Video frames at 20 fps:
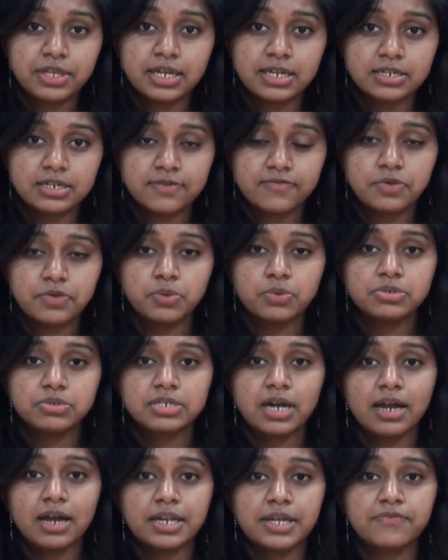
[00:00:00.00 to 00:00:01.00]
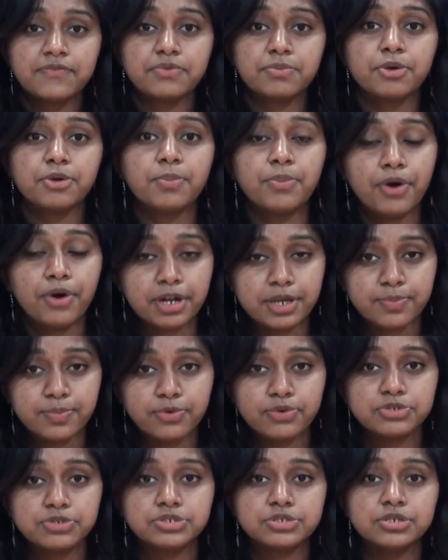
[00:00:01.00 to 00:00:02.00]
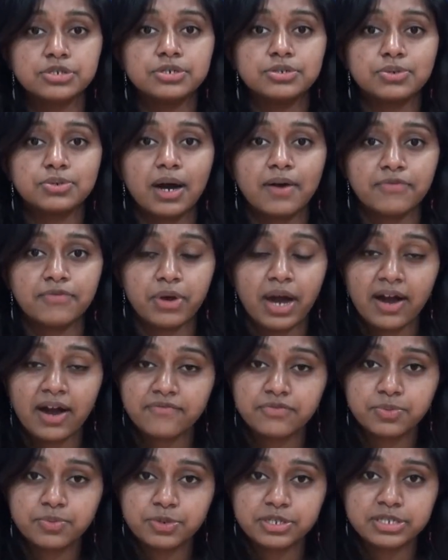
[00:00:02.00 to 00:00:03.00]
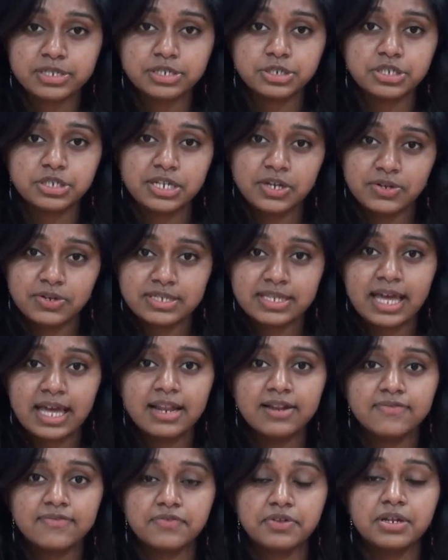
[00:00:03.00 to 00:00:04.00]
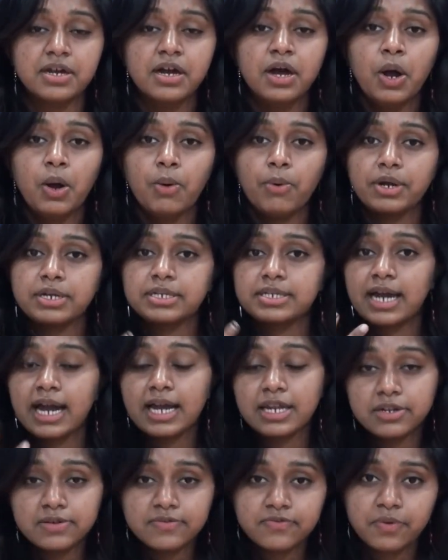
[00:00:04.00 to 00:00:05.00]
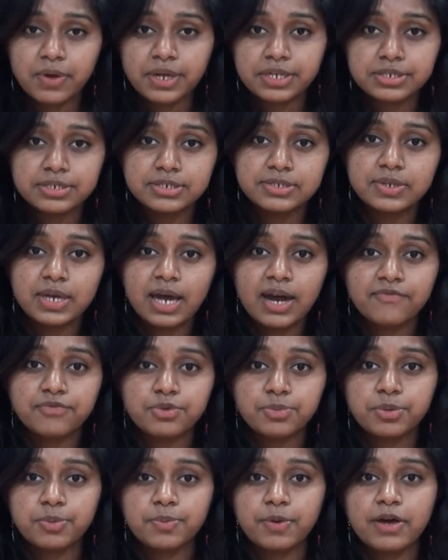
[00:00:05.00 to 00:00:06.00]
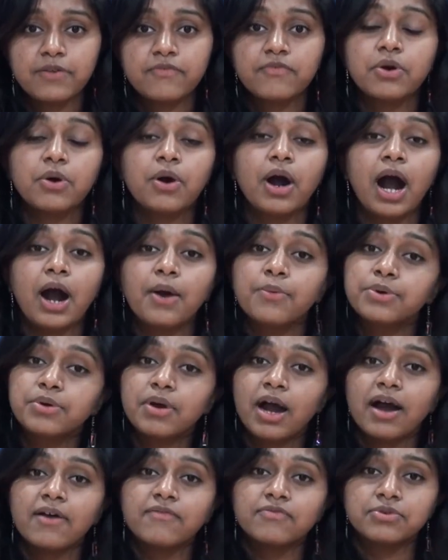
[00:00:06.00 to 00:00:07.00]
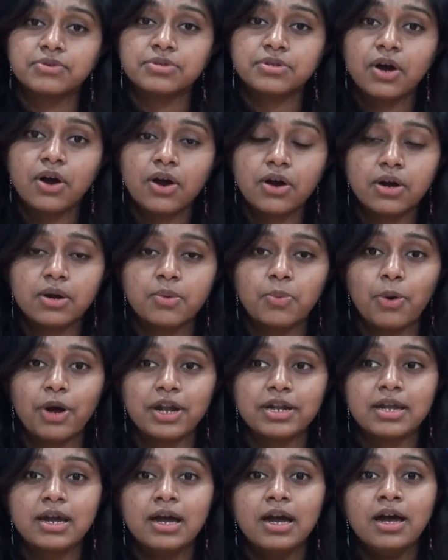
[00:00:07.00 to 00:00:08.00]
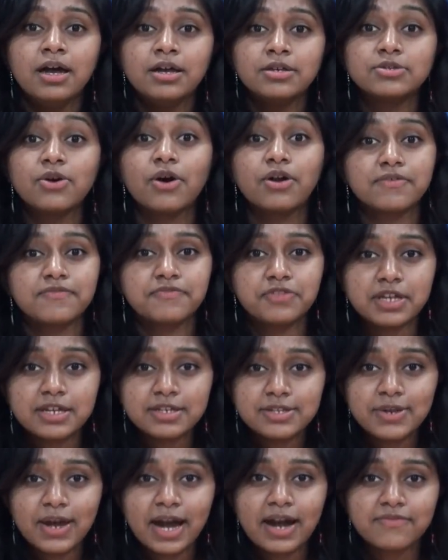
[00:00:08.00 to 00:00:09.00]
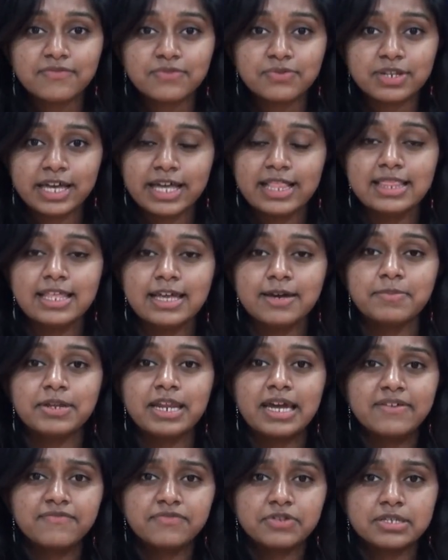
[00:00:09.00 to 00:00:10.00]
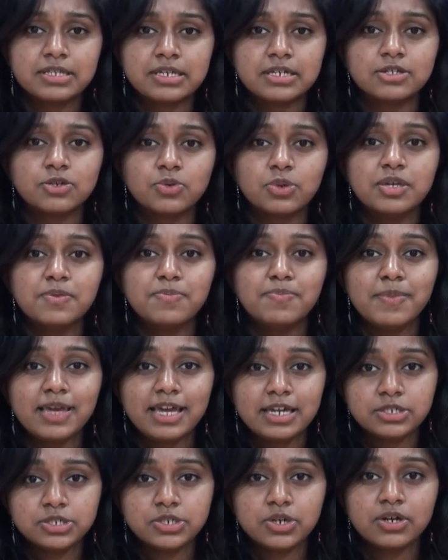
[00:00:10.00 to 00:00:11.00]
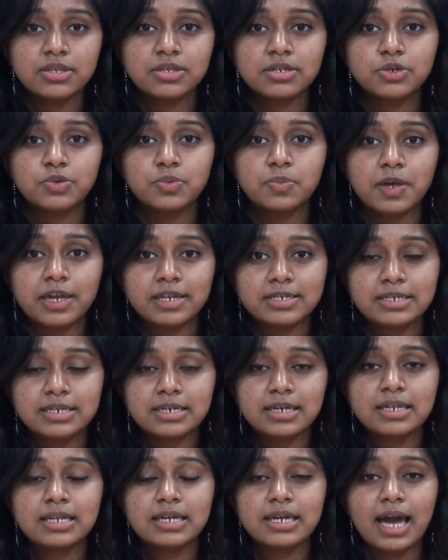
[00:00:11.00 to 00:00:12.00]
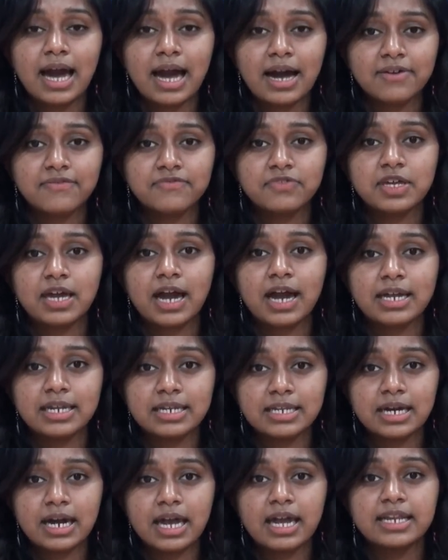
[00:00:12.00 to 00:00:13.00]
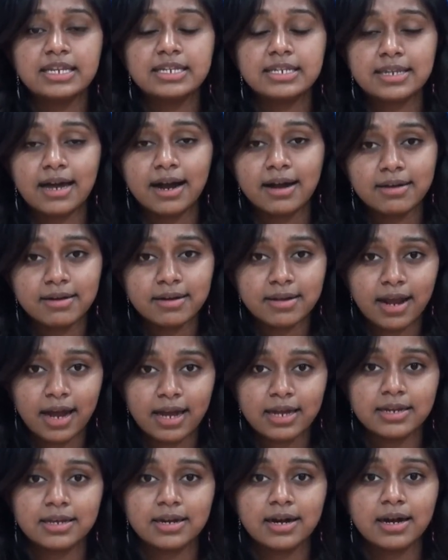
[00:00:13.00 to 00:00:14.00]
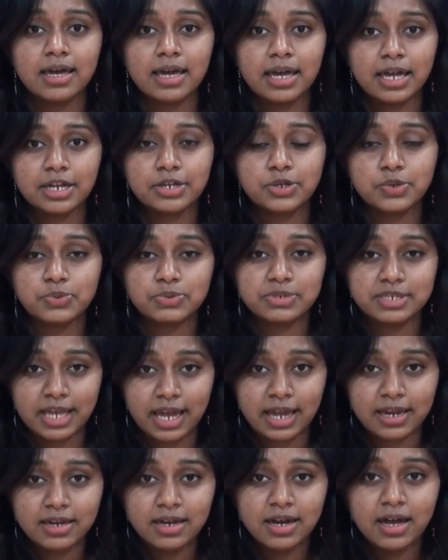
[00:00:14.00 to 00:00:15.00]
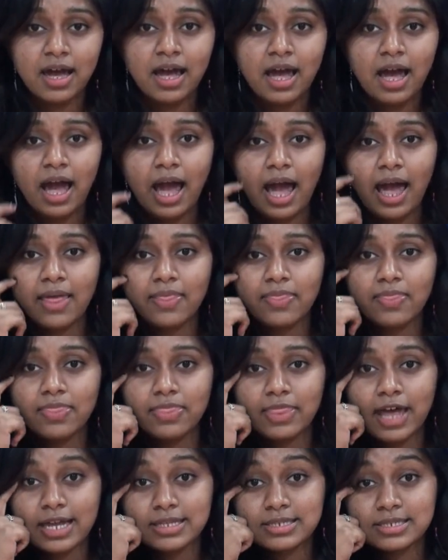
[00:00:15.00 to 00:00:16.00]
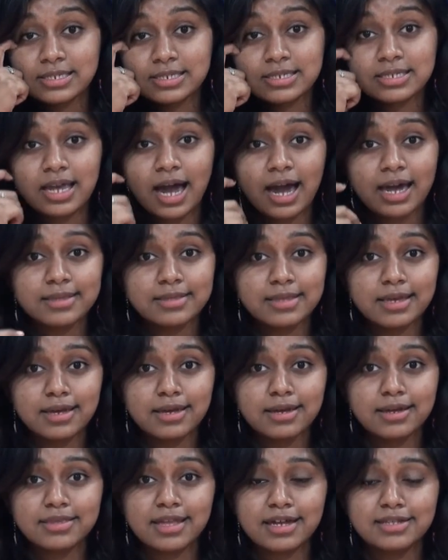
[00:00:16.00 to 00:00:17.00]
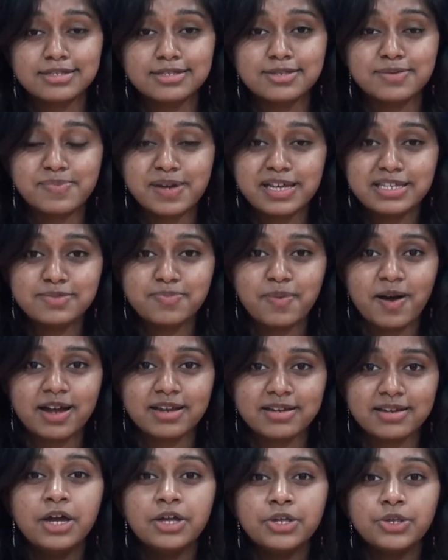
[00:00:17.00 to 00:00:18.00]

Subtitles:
interview, starting from your body posture to how you have to position yourself and what kind of questions you have to prepare for, how you have to talk, what sort of things you have to tell them, and everything. So he makes sure that you basically have the entire idea A to Z, and I think that's the best part.